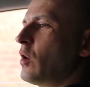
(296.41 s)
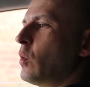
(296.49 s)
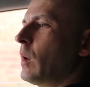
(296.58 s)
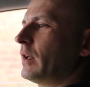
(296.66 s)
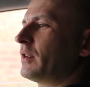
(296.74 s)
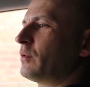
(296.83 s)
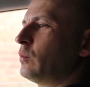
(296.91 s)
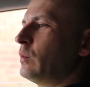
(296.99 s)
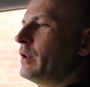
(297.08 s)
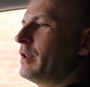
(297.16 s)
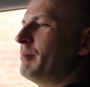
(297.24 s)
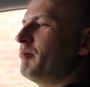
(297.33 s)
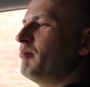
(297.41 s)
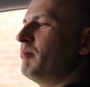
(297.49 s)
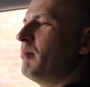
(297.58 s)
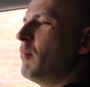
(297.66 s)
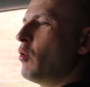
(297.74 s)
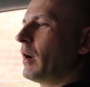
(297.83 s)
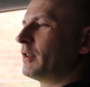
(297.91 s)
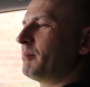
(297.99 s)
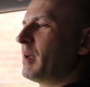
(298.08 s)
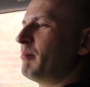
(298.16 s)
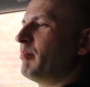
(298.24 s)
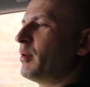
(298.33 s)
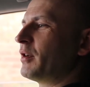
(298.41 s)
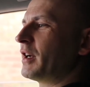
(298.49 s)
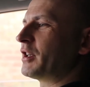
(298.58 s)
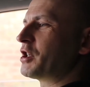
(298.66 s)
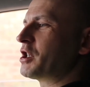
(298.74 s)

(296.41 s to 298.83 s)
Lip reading: What be buried